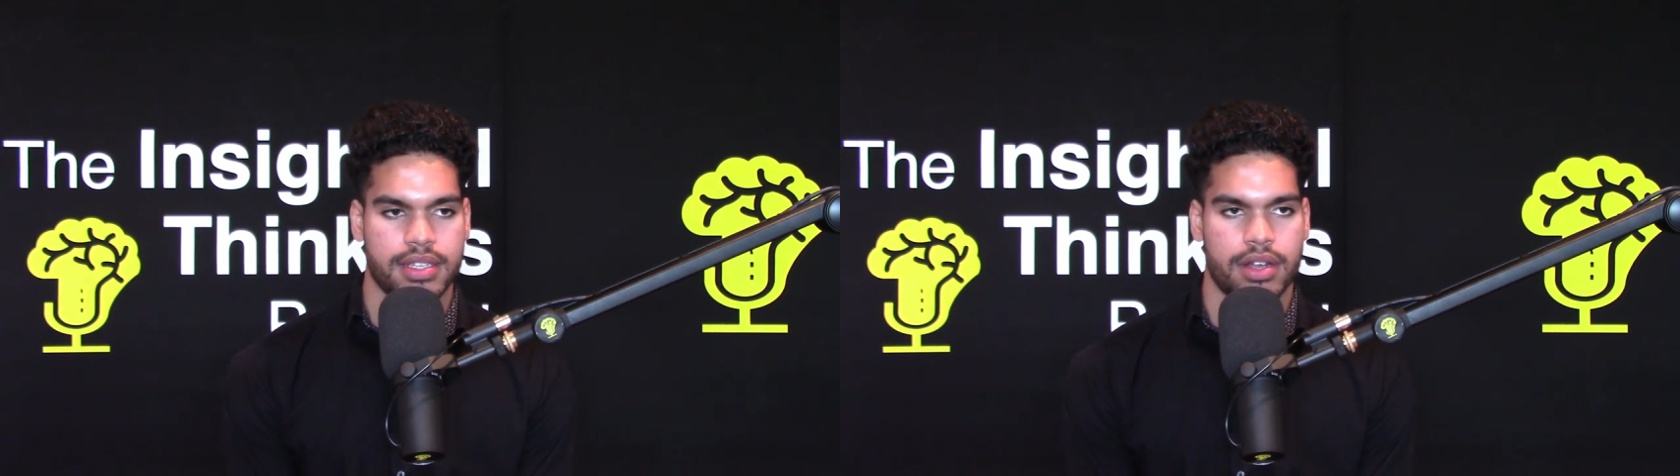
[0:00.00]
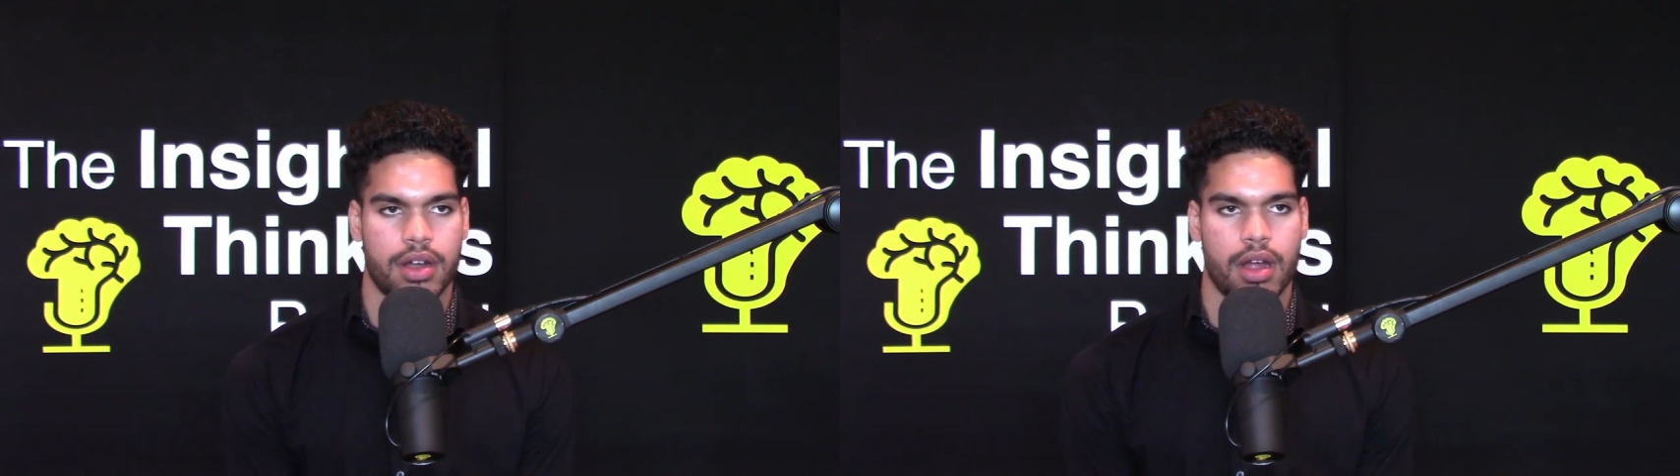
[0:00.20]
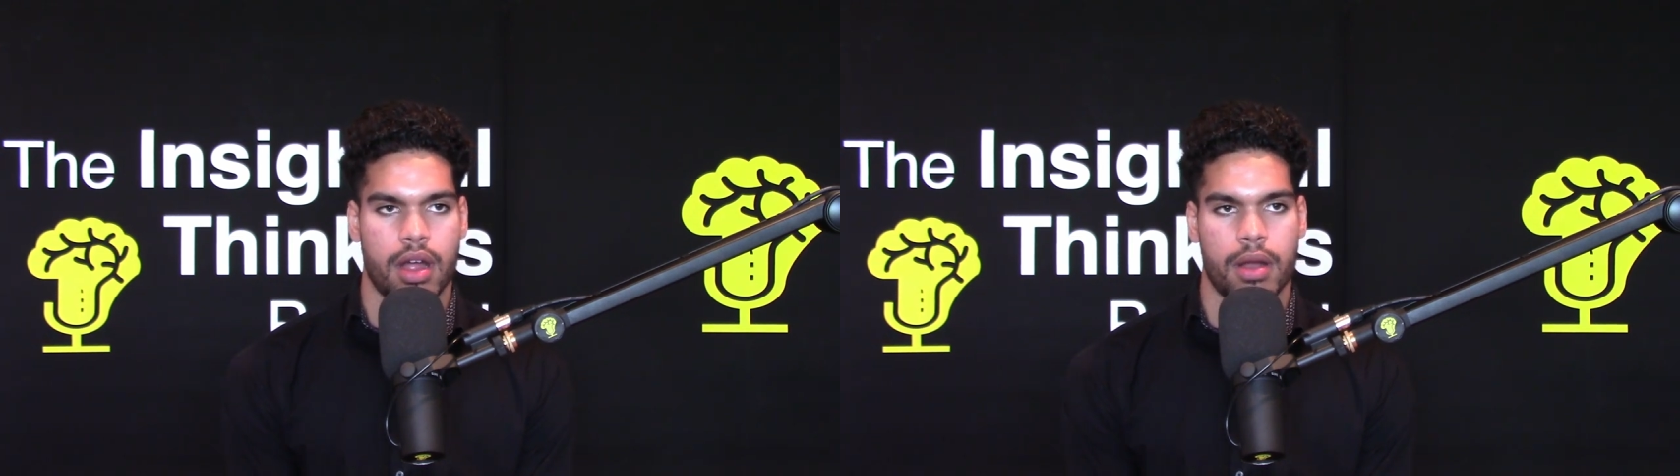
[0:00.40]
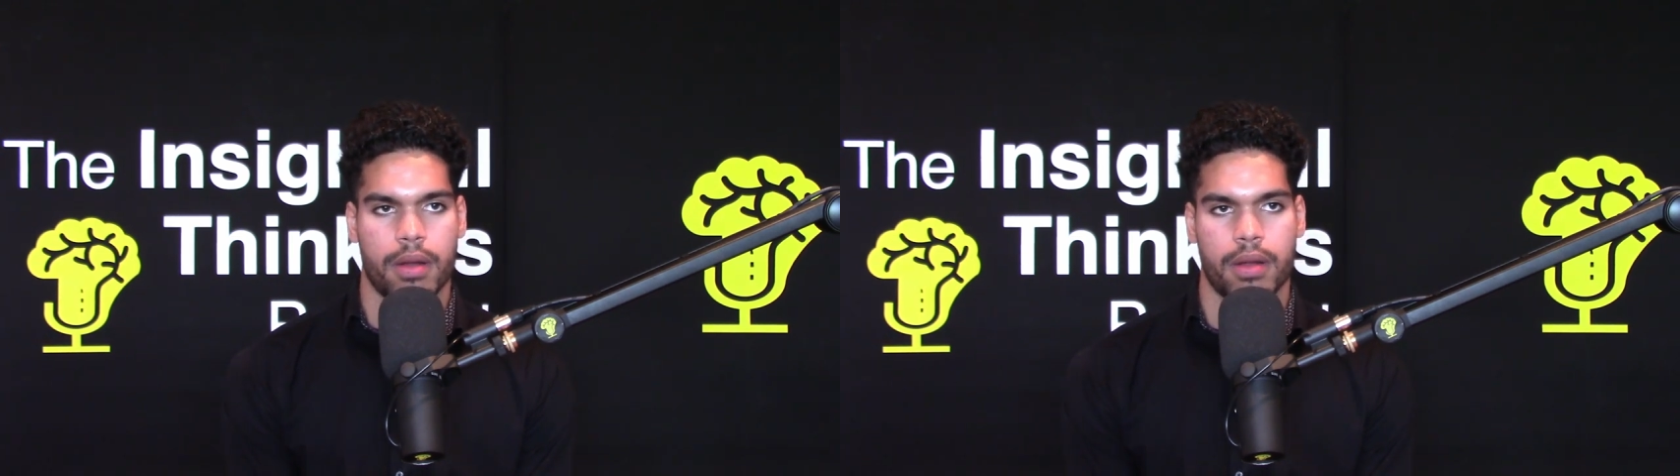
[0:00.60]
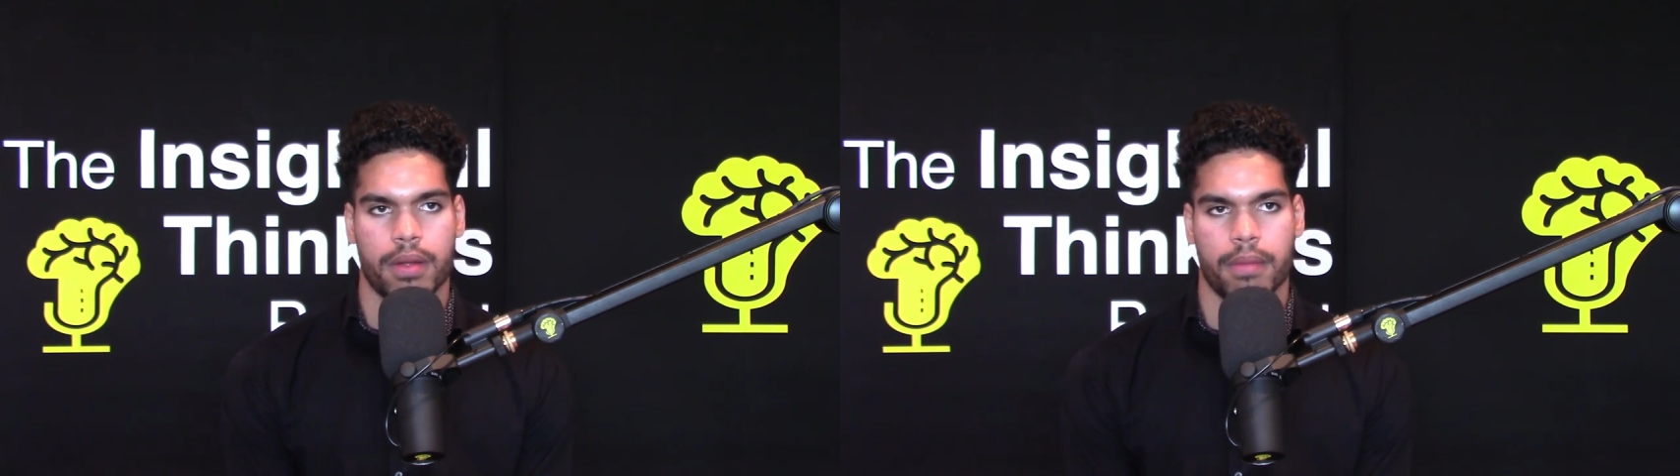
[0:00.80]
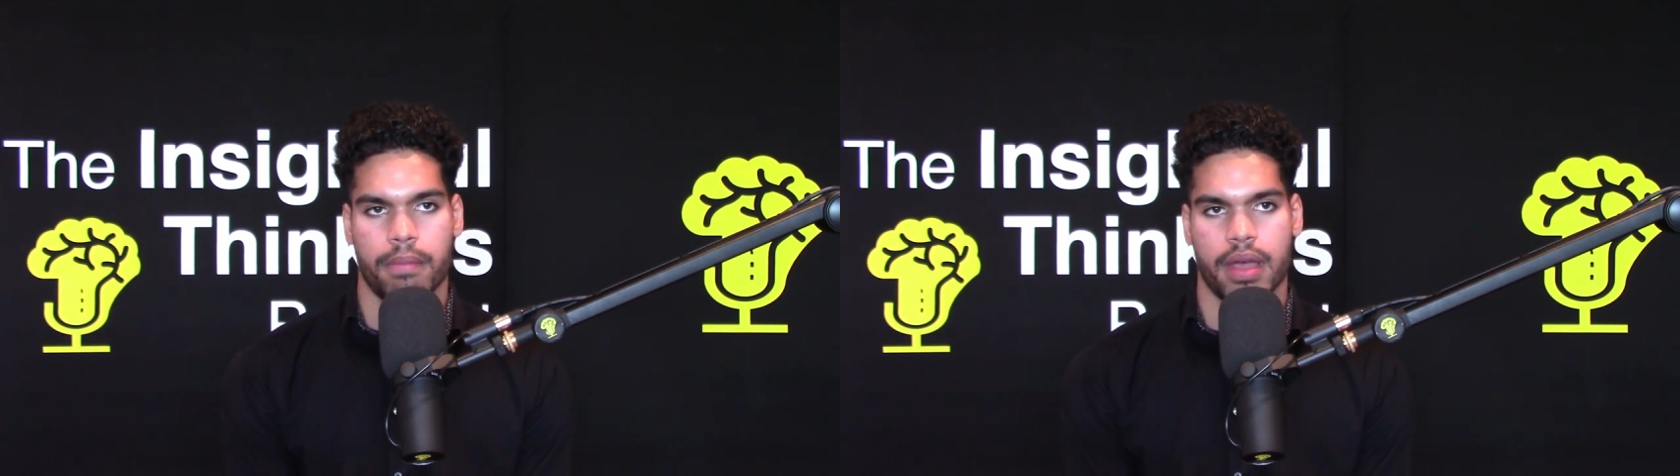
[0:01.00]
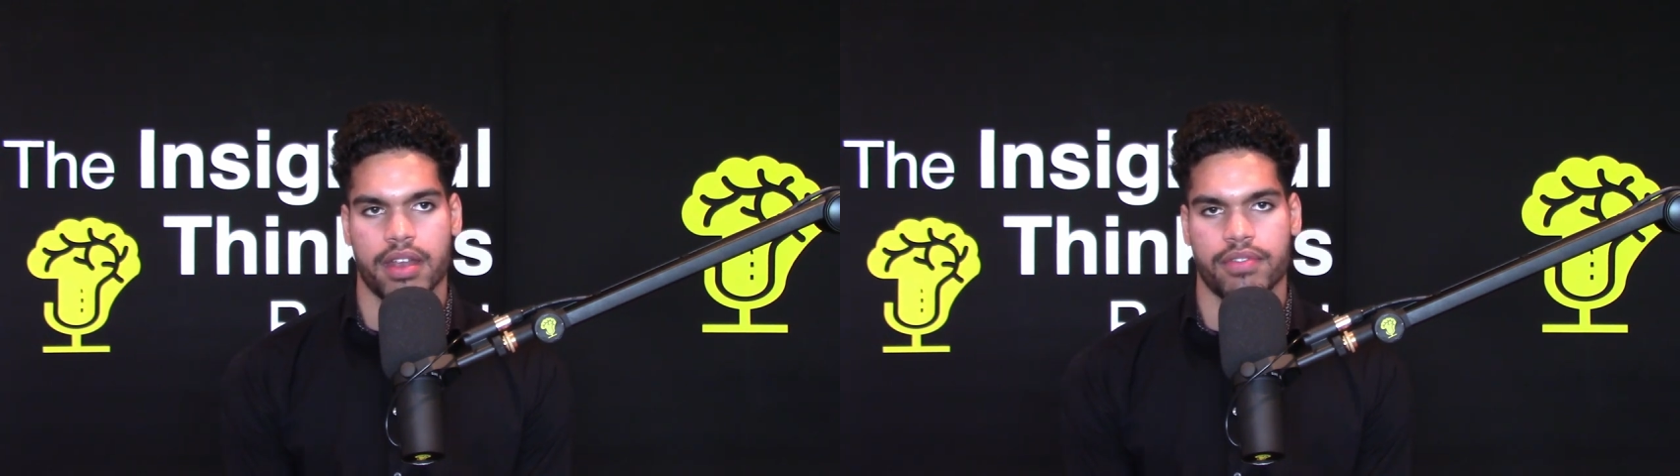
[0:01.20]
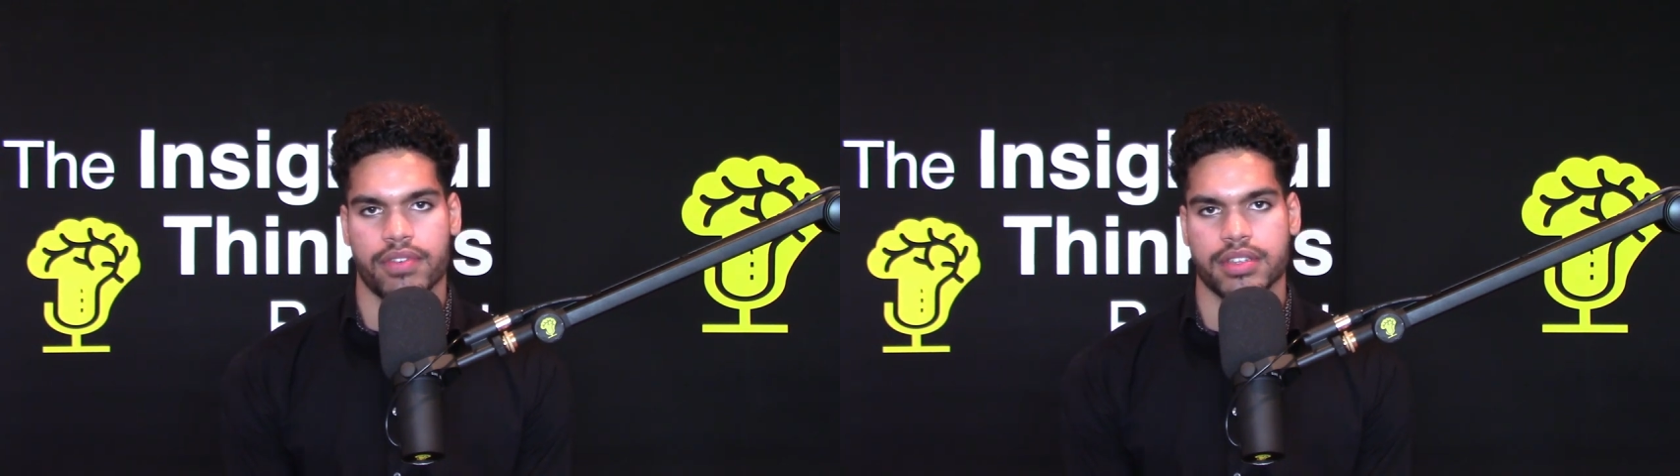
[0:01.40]
there are
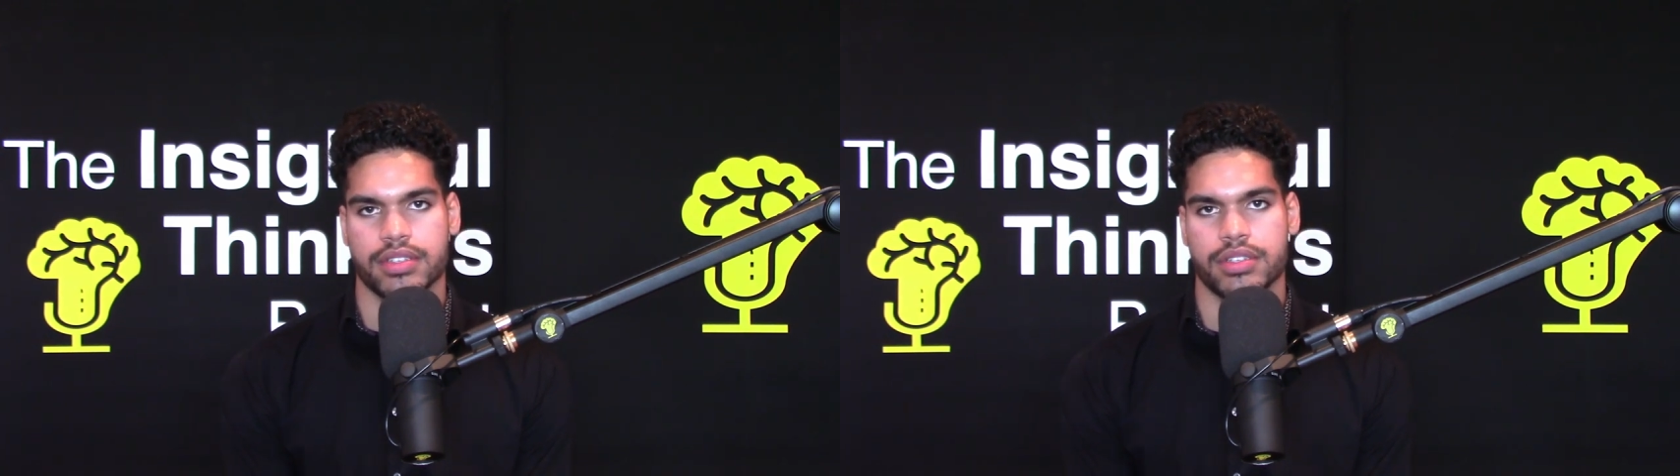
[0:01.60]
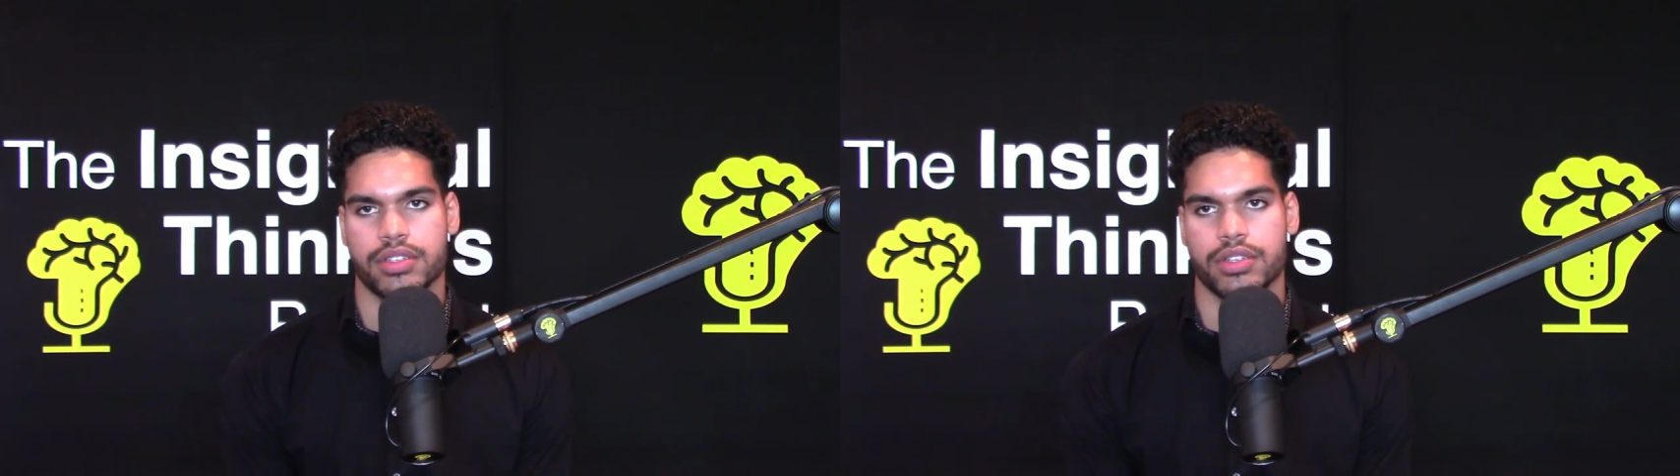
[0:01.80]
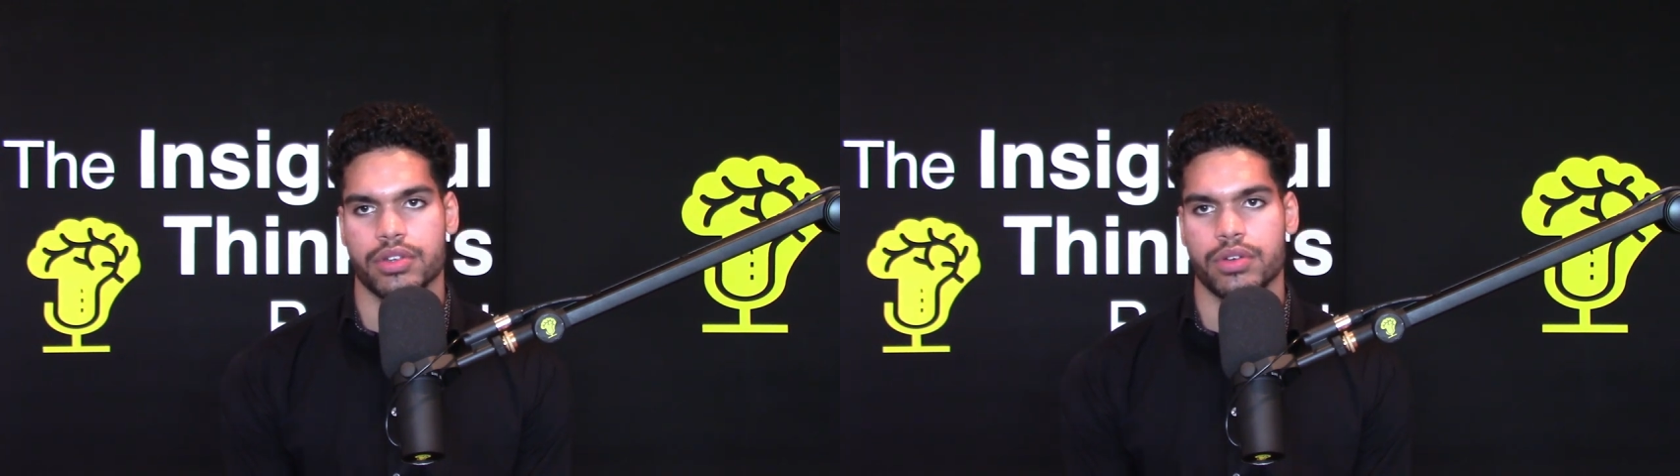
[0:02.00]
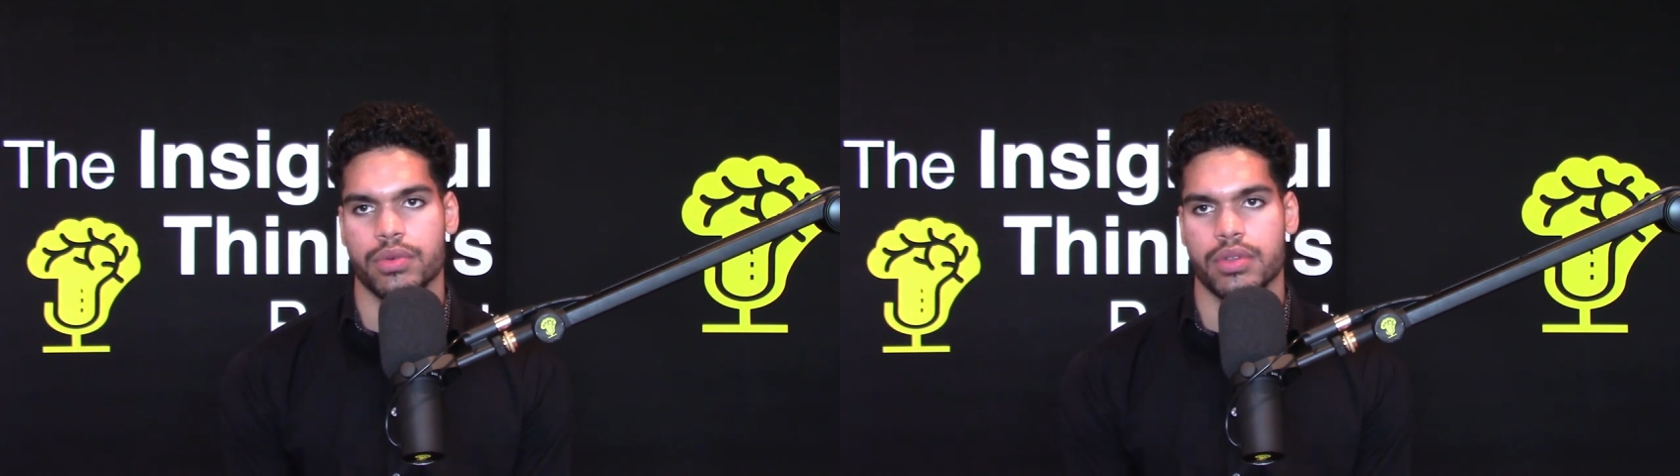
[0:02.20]
benefits to